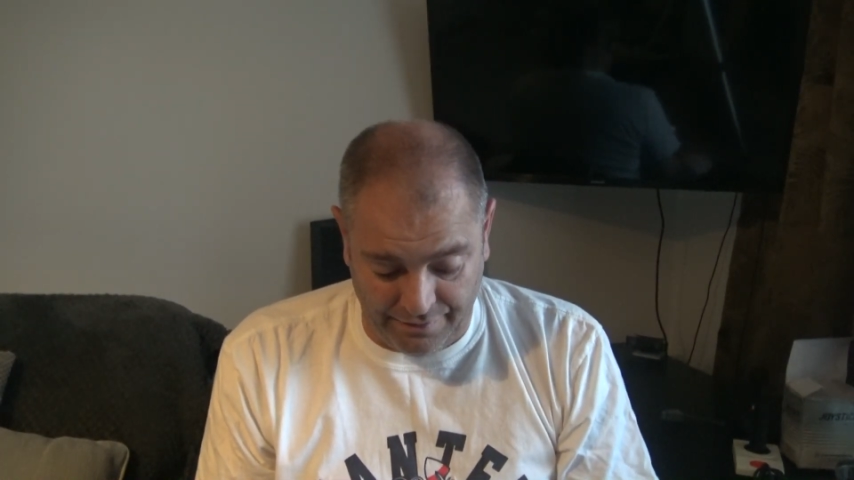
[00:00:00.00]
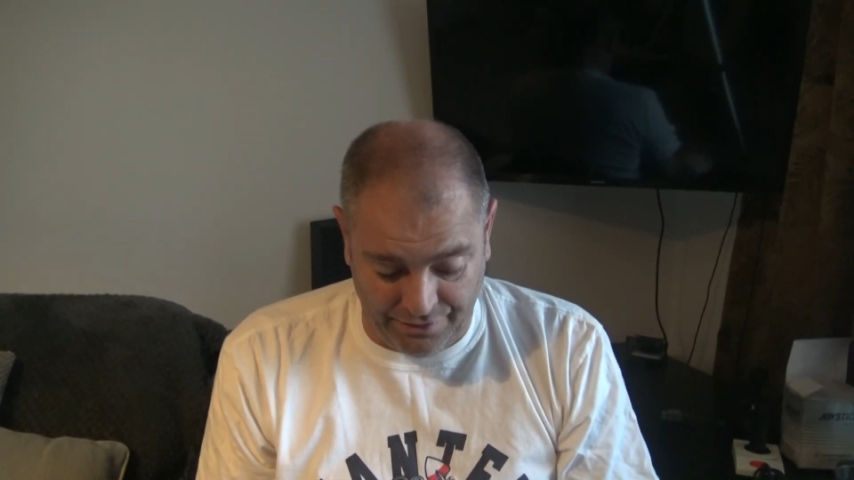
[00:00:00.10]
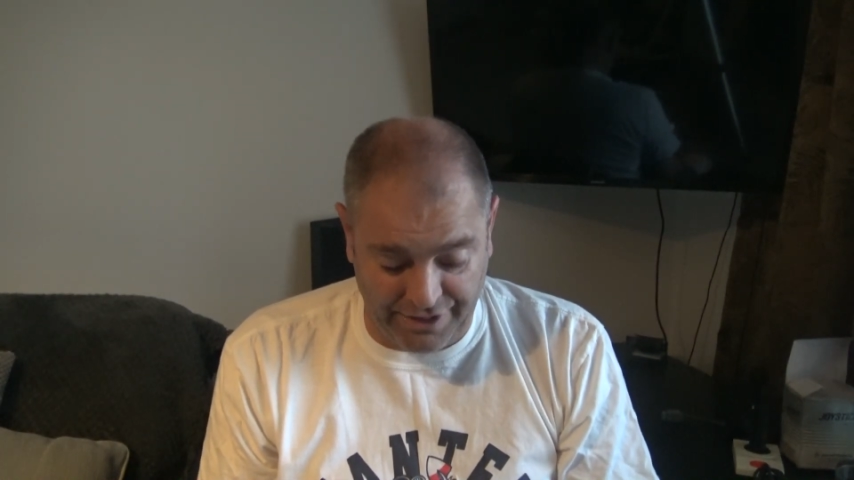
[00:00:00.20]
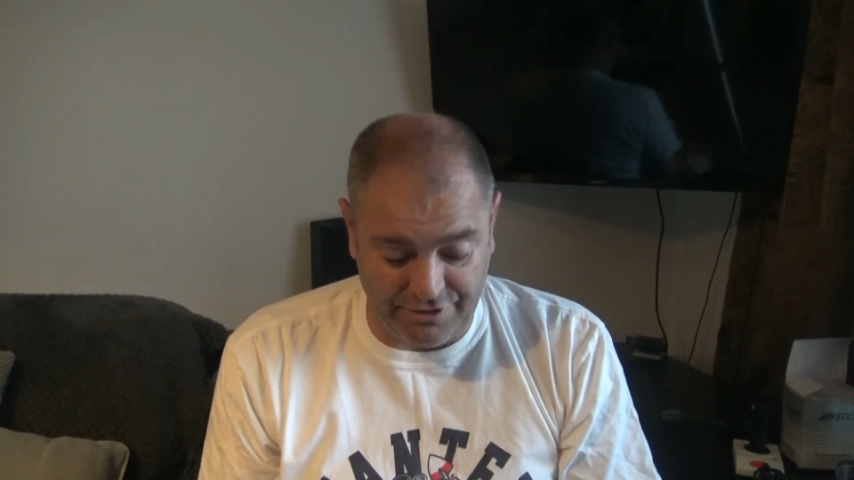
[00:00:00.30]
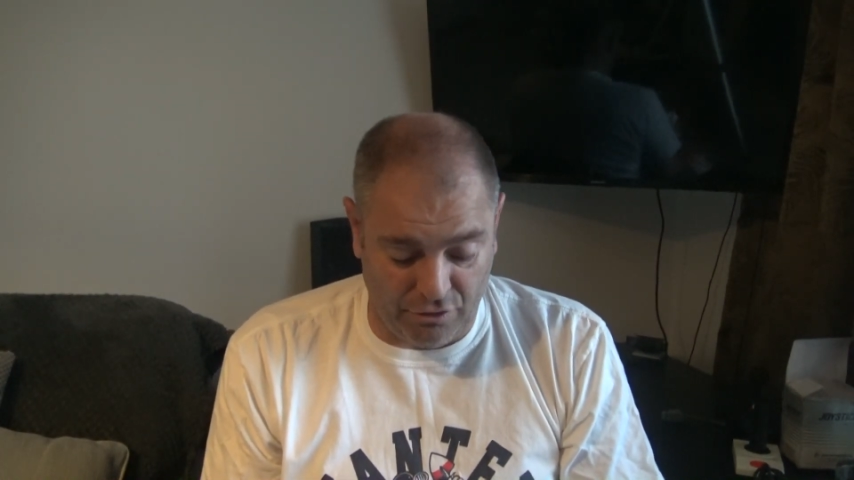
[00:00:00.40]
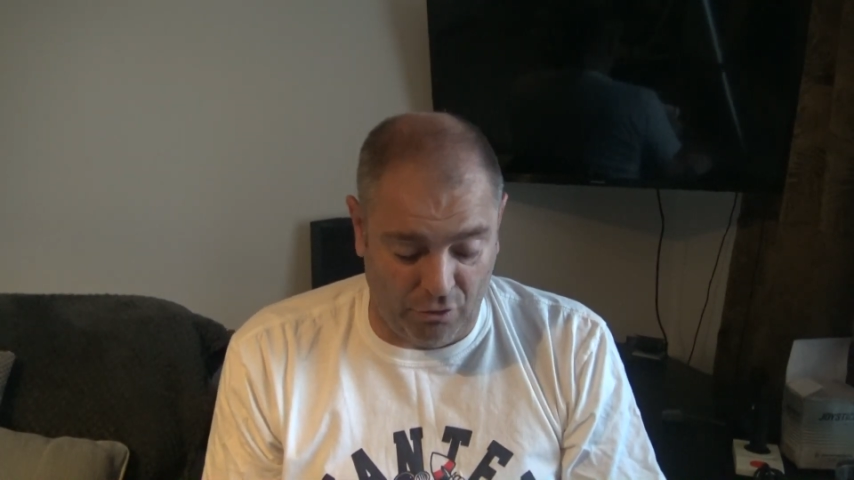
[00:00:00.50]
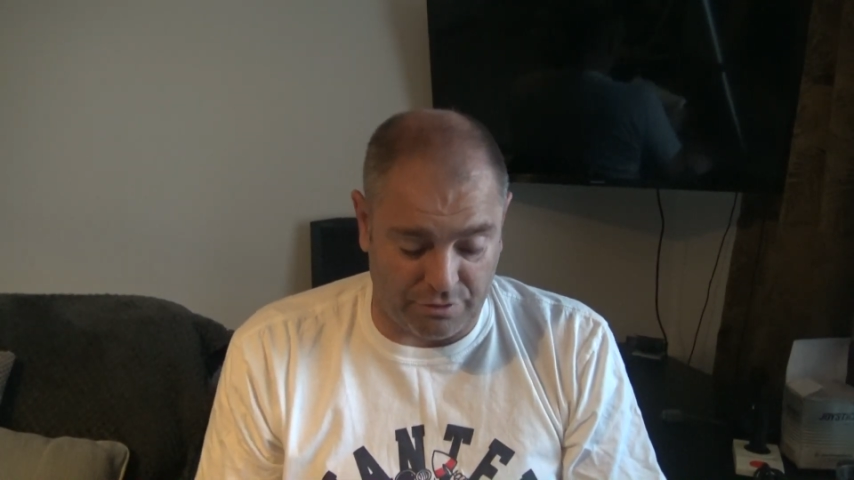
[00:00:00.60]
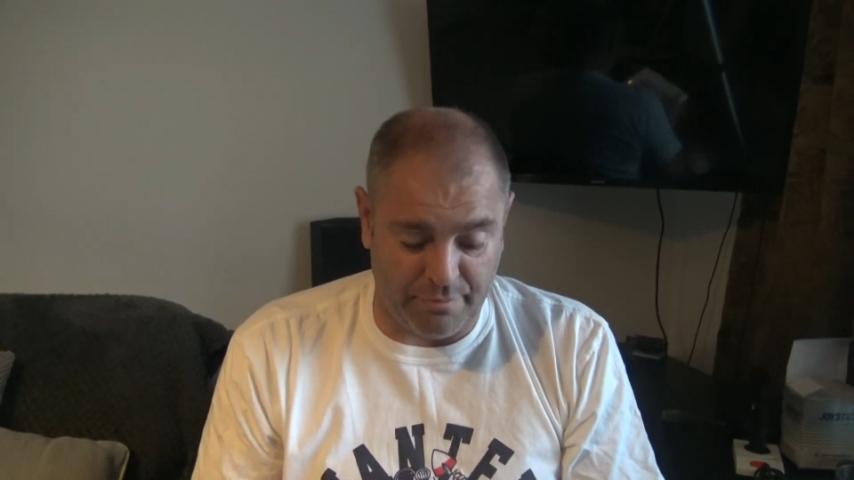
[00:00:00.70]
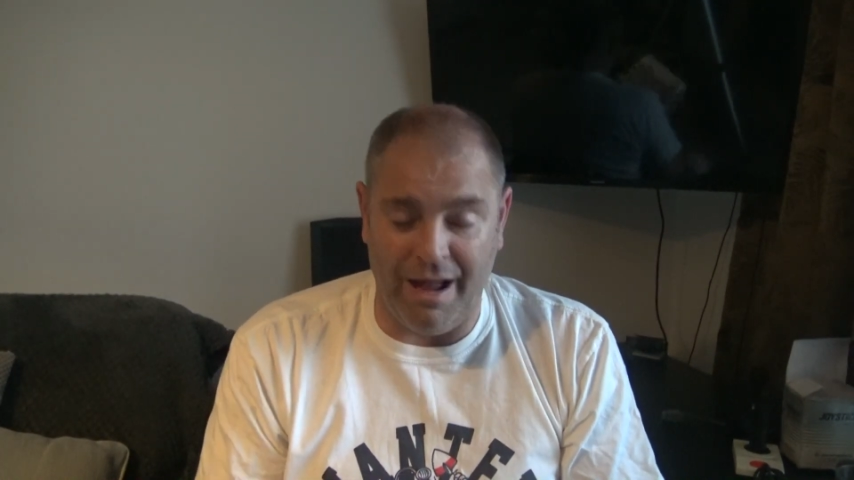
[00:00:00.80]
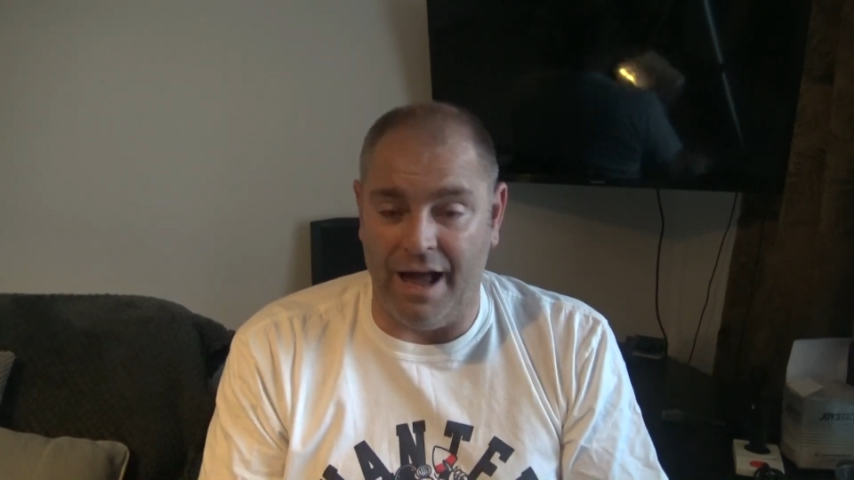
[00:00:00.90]
this
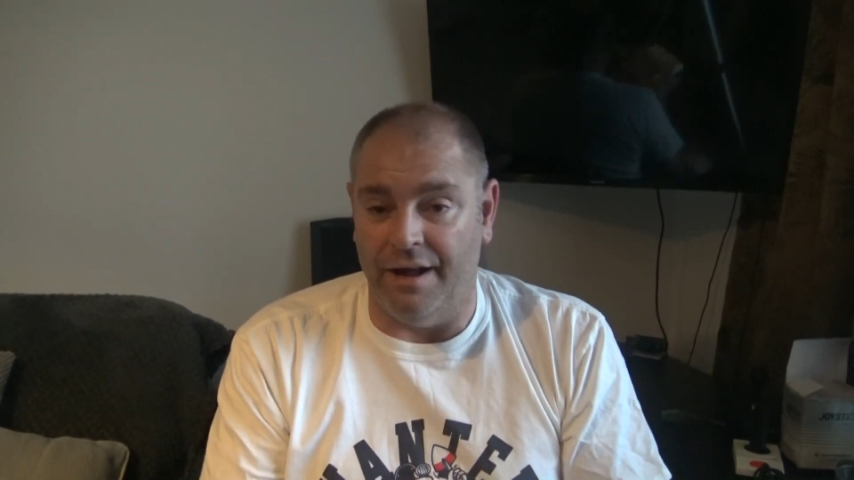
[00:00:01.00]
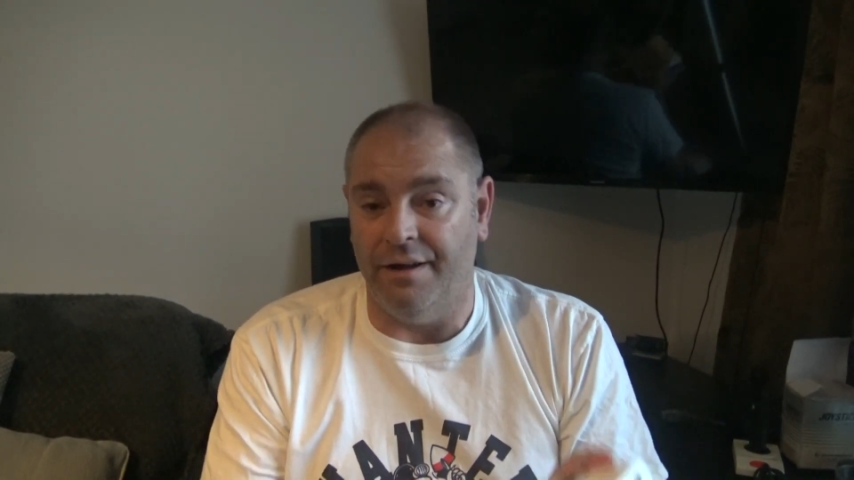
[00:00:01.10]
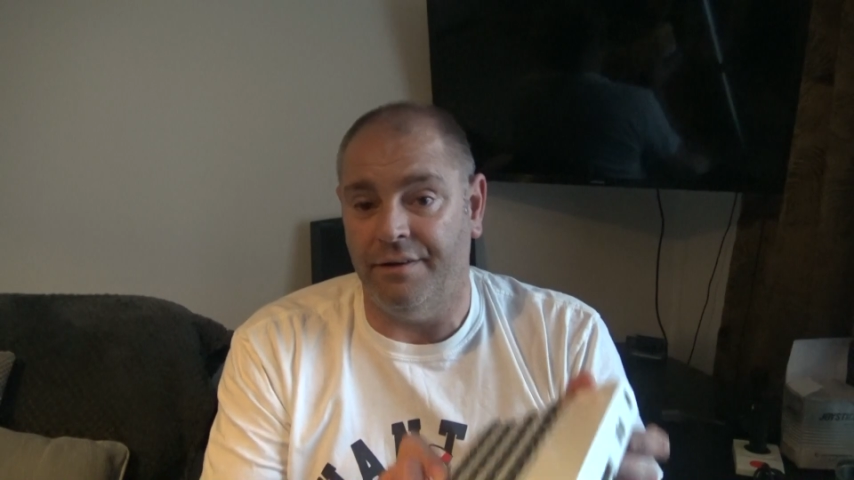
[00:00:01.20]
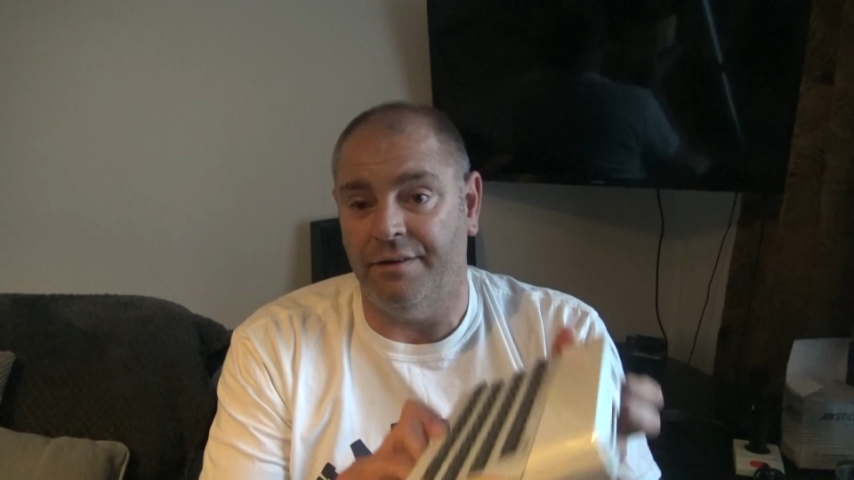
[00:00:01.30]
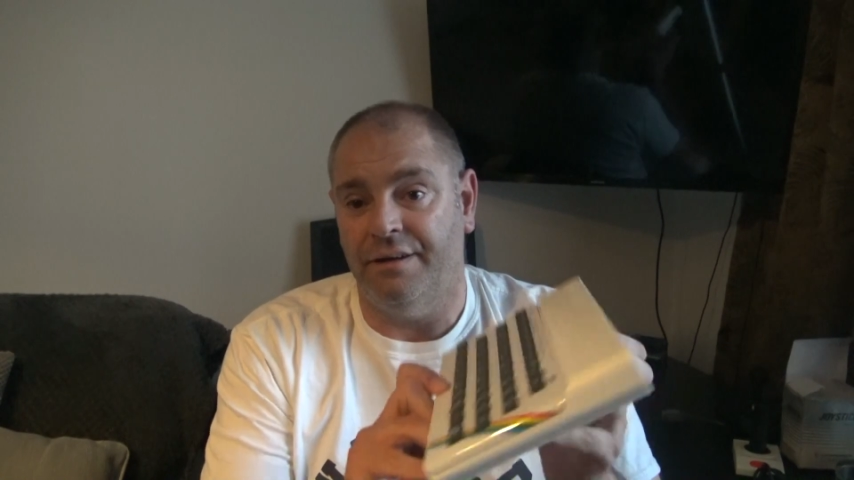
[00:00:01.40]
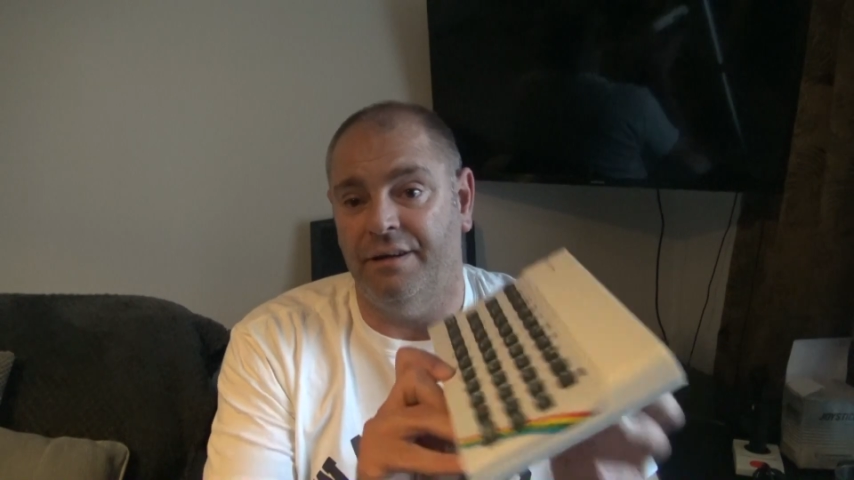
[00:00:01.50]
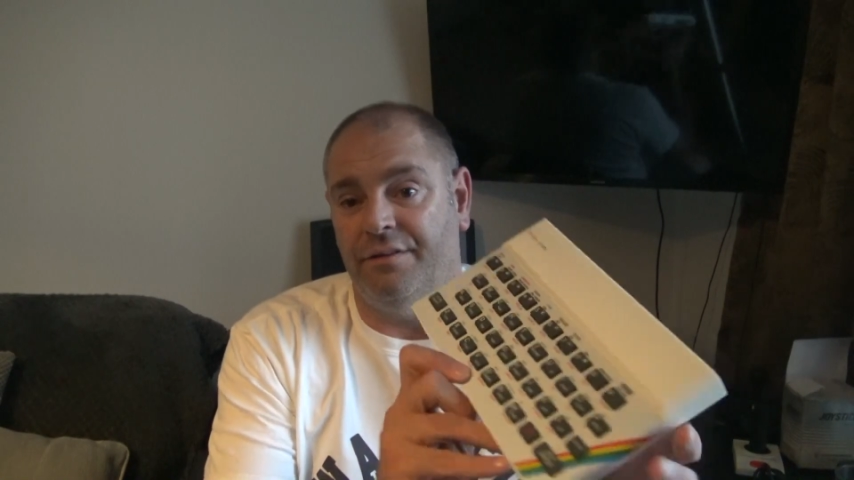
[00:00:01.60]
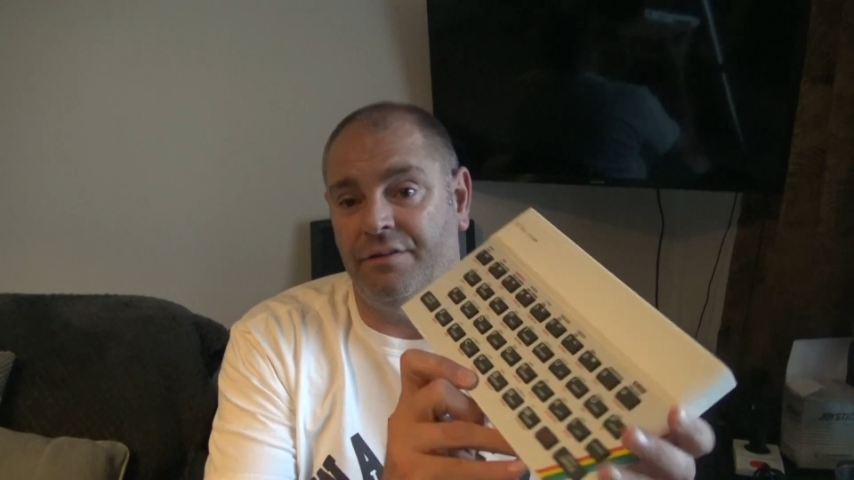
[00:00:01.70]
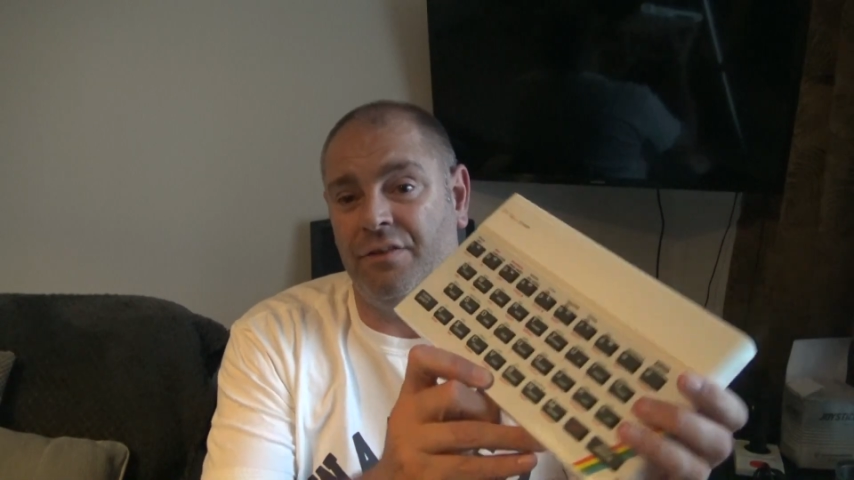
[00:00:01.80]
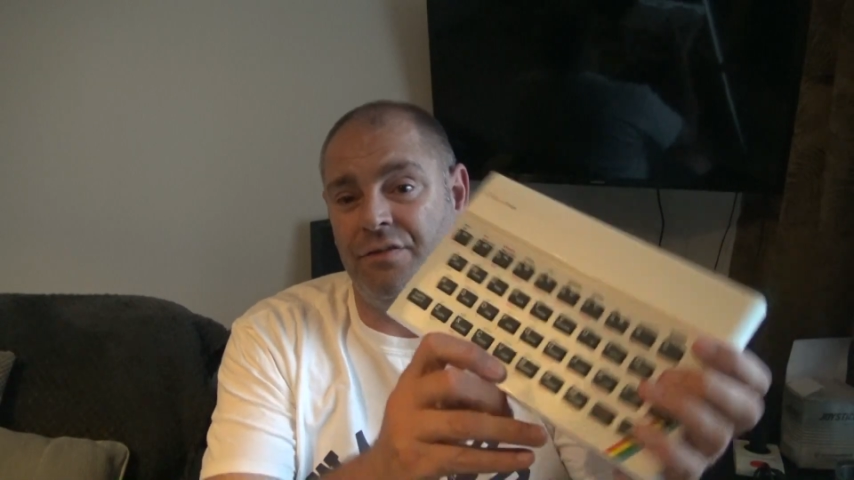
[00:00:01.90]
looks better
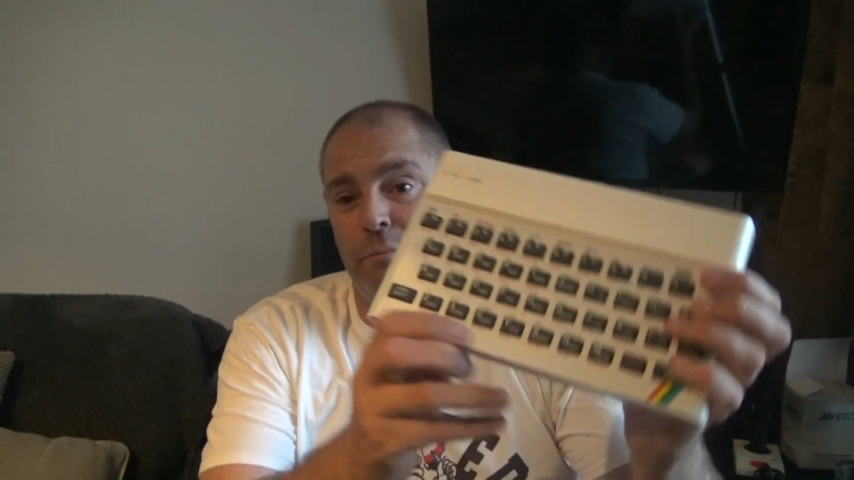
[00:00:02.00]
than the